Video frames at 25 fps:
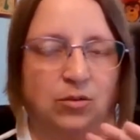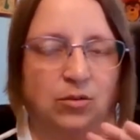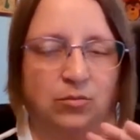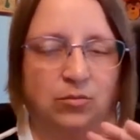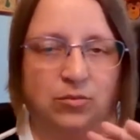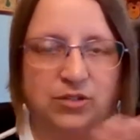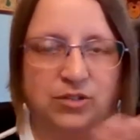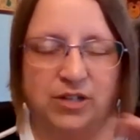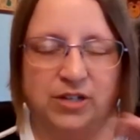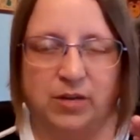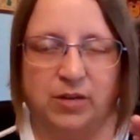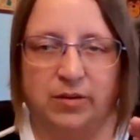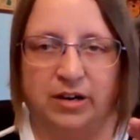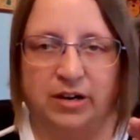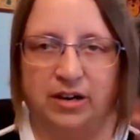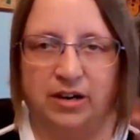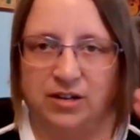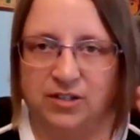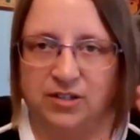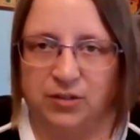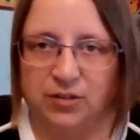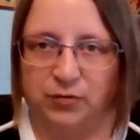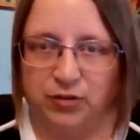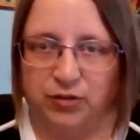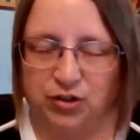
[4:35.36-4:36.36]
was nominated
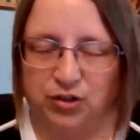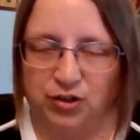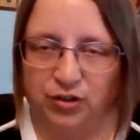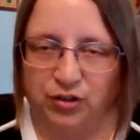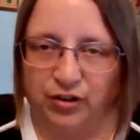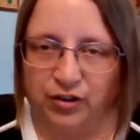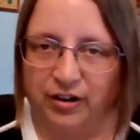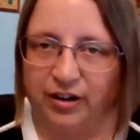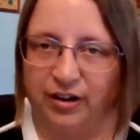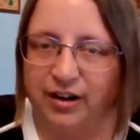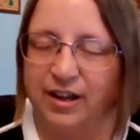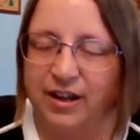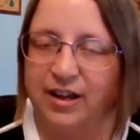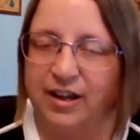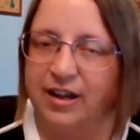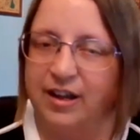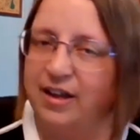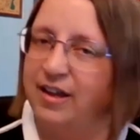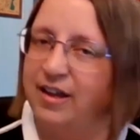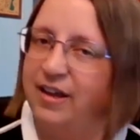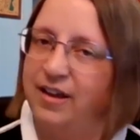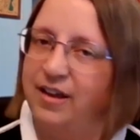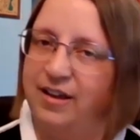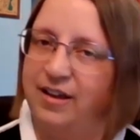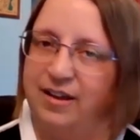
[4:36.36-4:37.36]
except for Sugar.
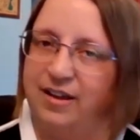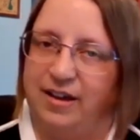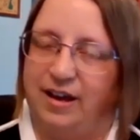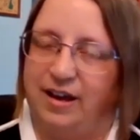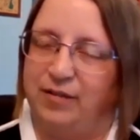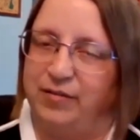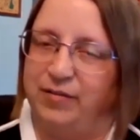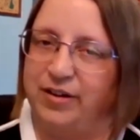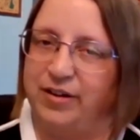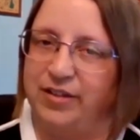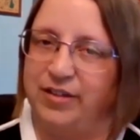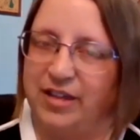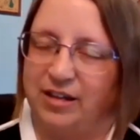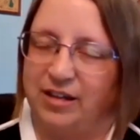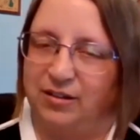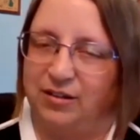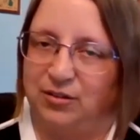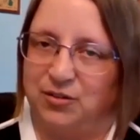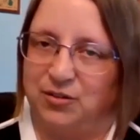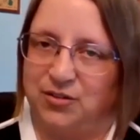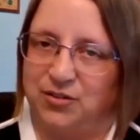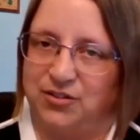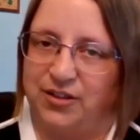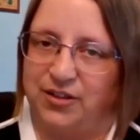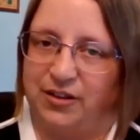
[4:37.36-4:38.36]
I find that a
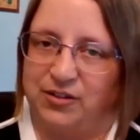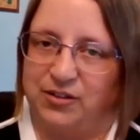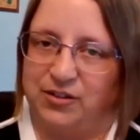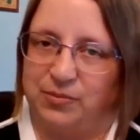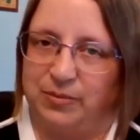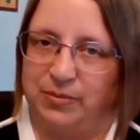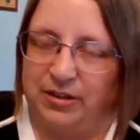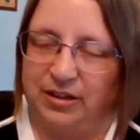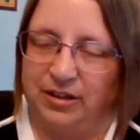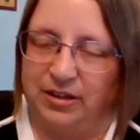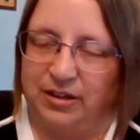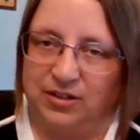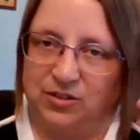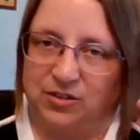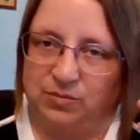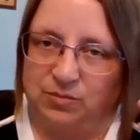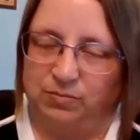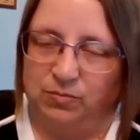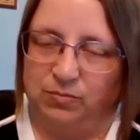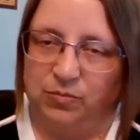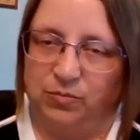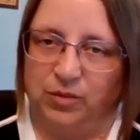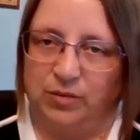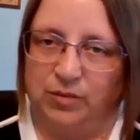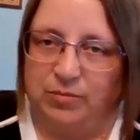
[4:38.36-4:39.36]
little sus because
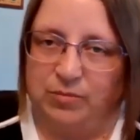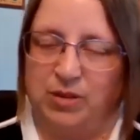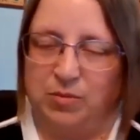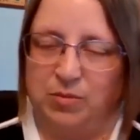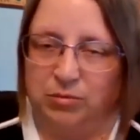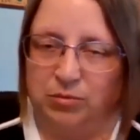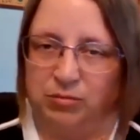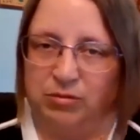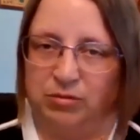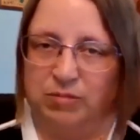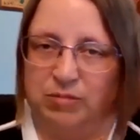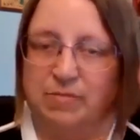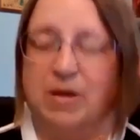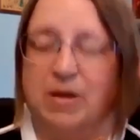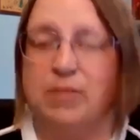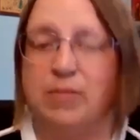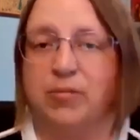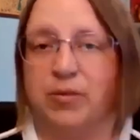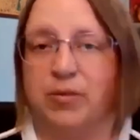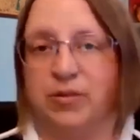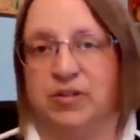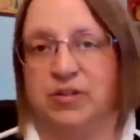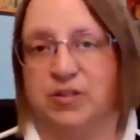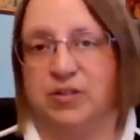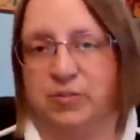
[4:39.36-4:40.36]
what people
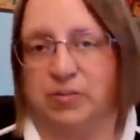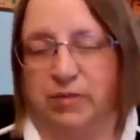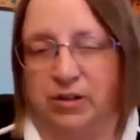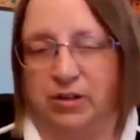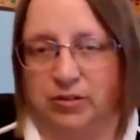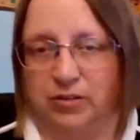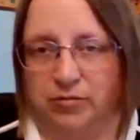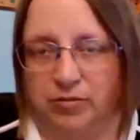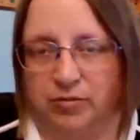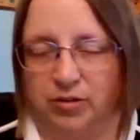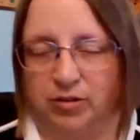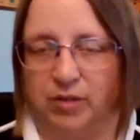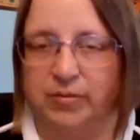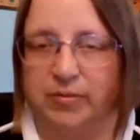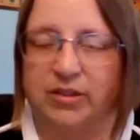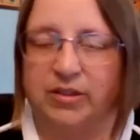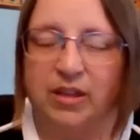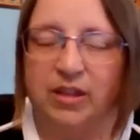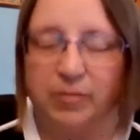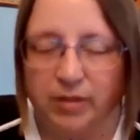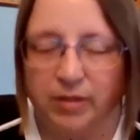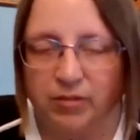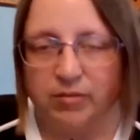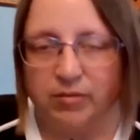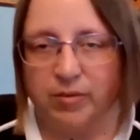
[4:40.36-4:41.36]
remember is Marilyn Monroe. I mean, they
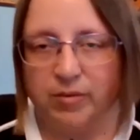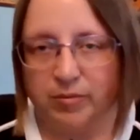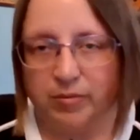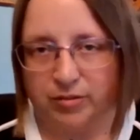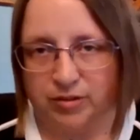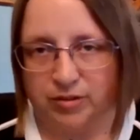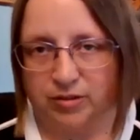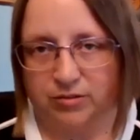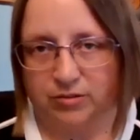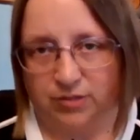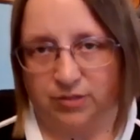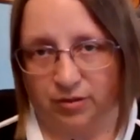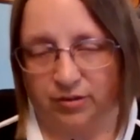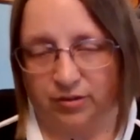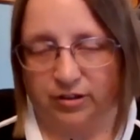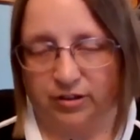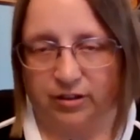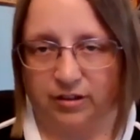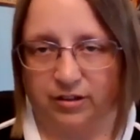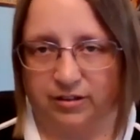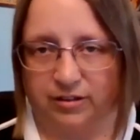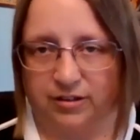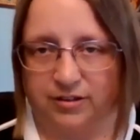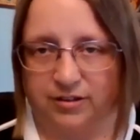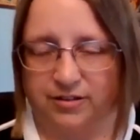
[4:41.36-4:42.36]
might remember Tony
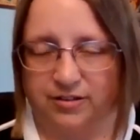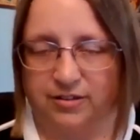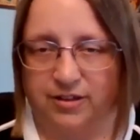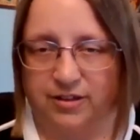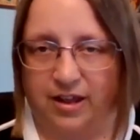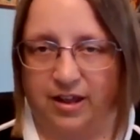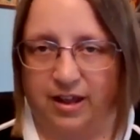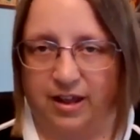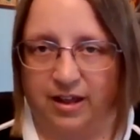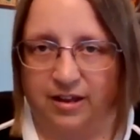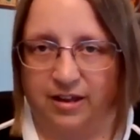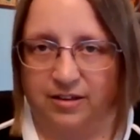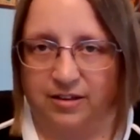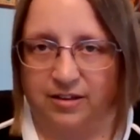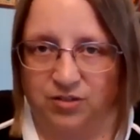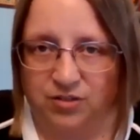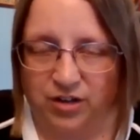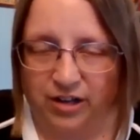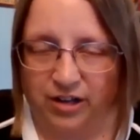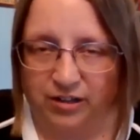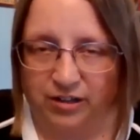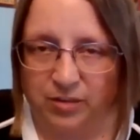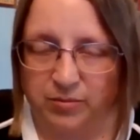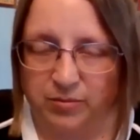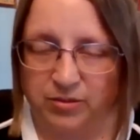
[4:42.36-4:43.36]
Curtis and
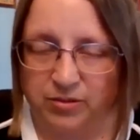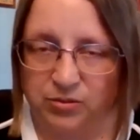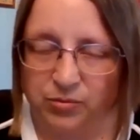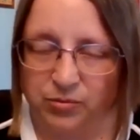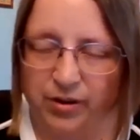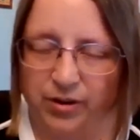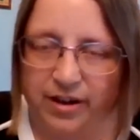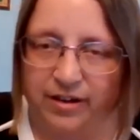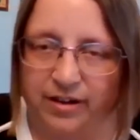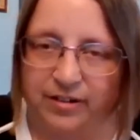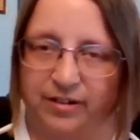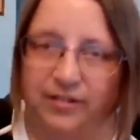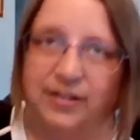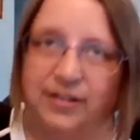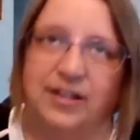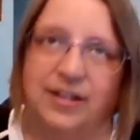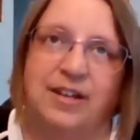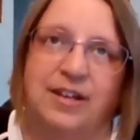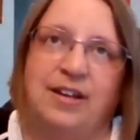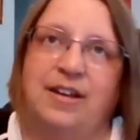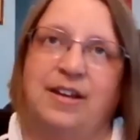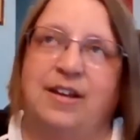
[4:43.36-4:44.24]
Jack Lemmon as well.